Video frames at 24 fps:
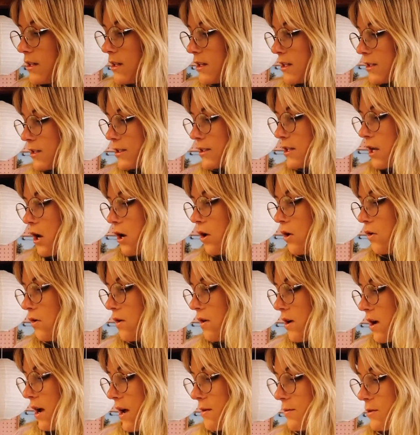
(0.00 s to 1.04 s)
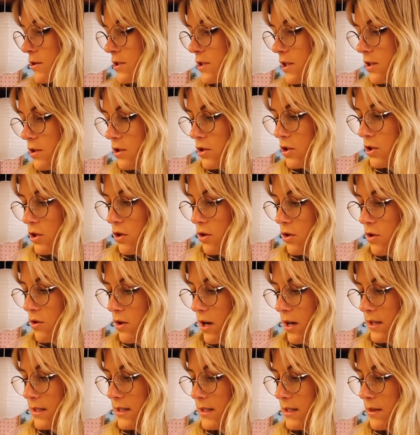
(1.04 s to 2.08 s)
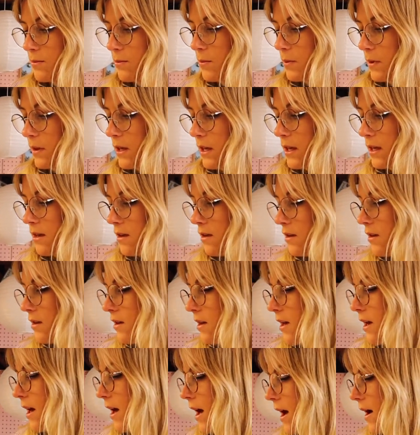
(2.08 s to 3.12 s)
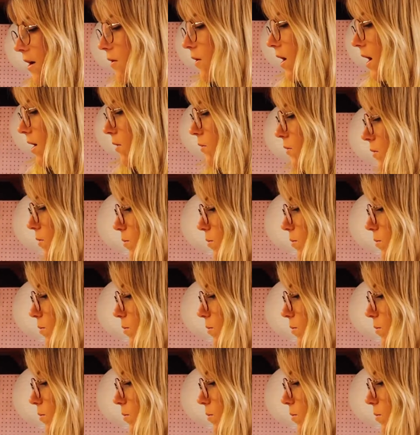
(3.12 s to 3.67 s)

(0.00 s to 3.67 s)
So I'm just going to show you guys simply how I would